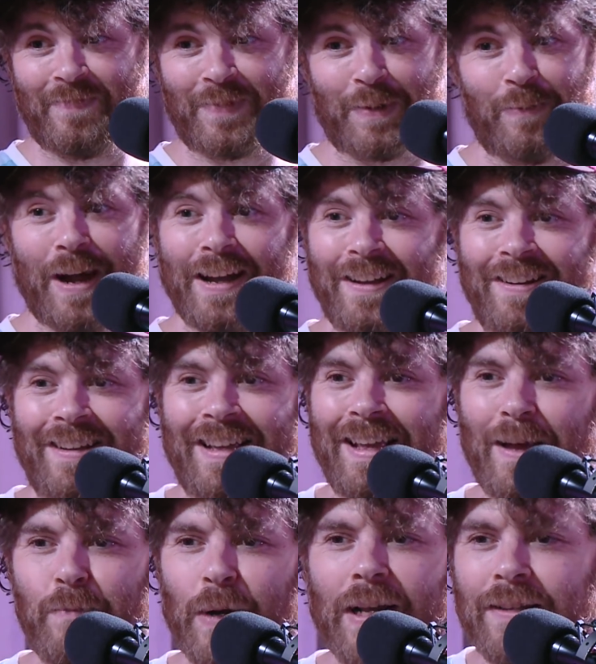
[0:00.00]
right.
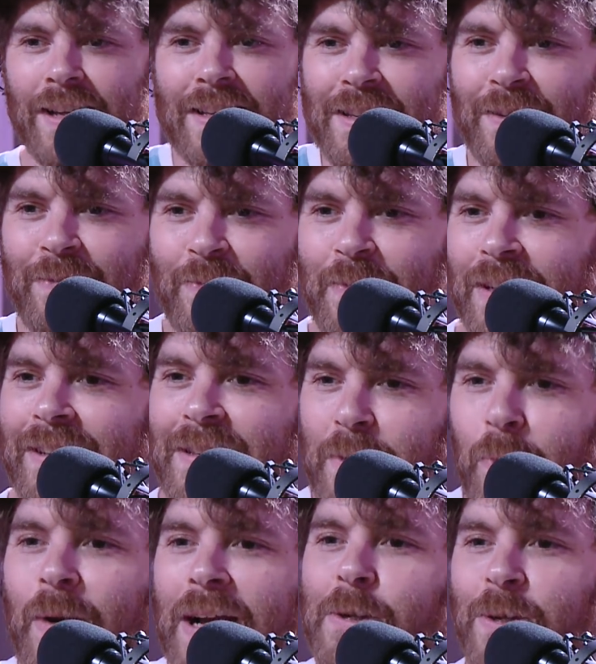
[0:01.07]
Yeah, but it doesn't
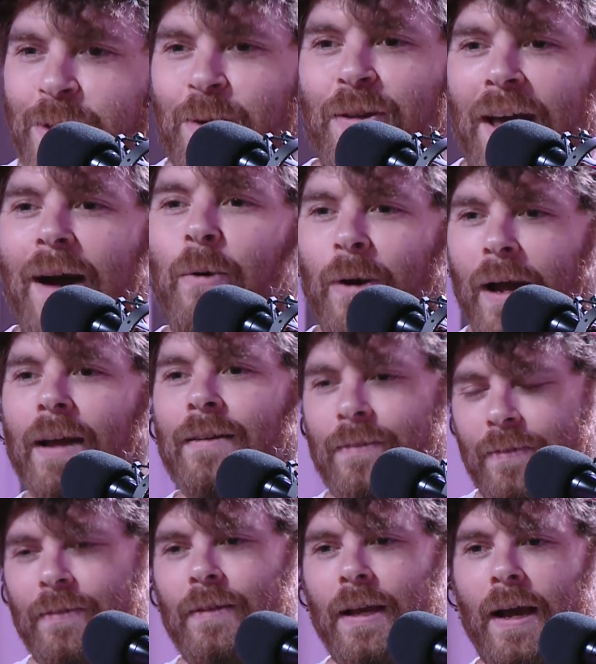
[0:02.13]
register that way.
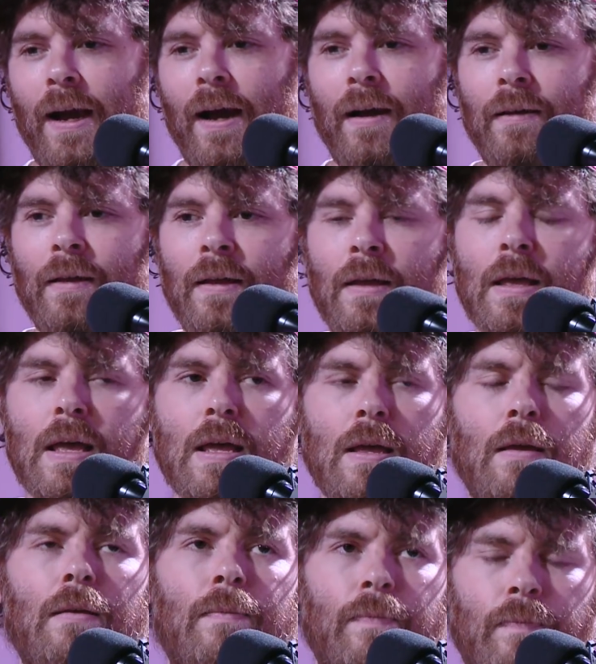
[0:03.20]
Right. It doesn't feel,
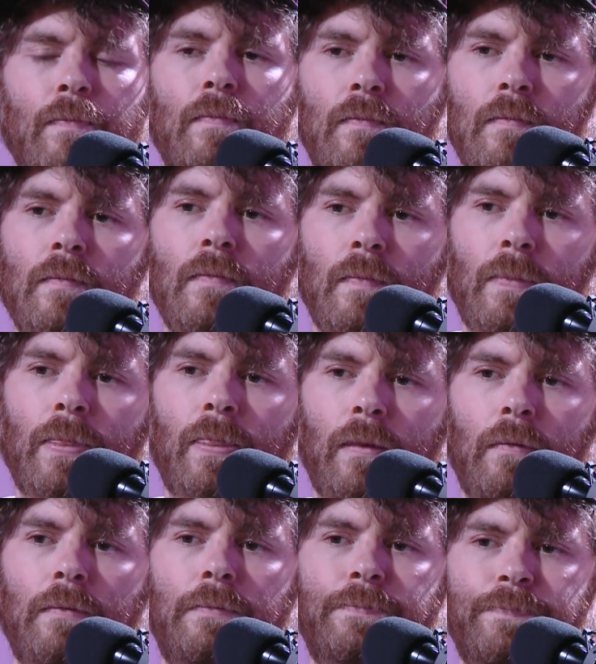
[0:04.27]
and that kind of
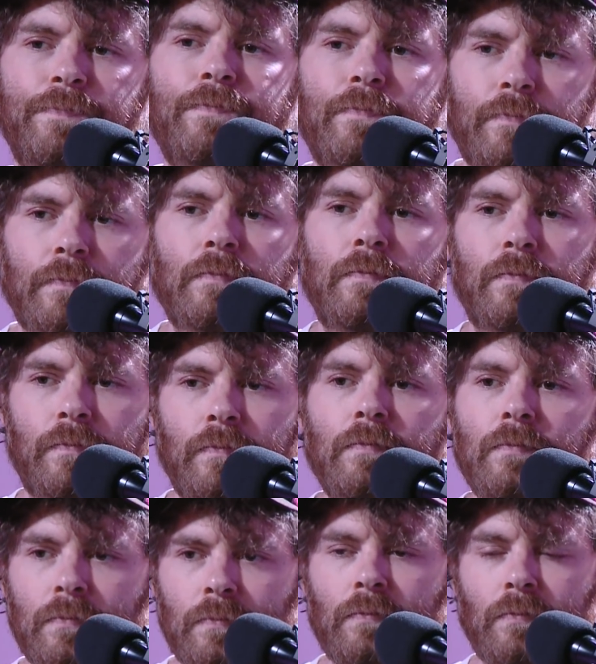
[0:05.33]
taking something that
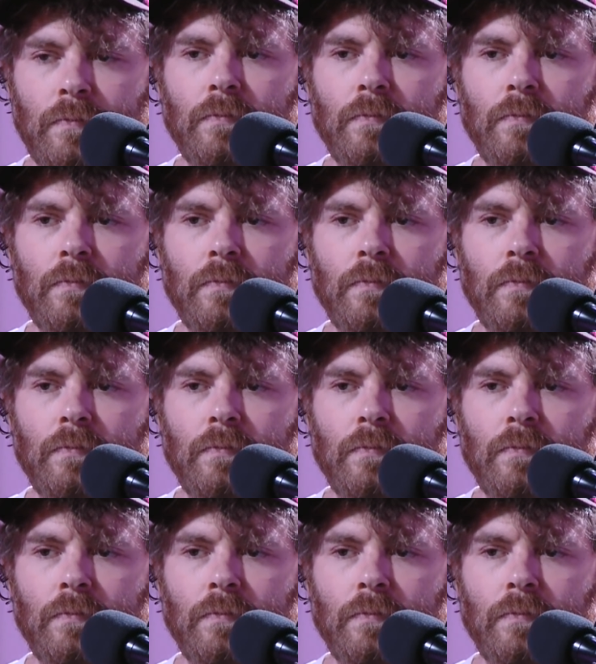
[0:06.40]
is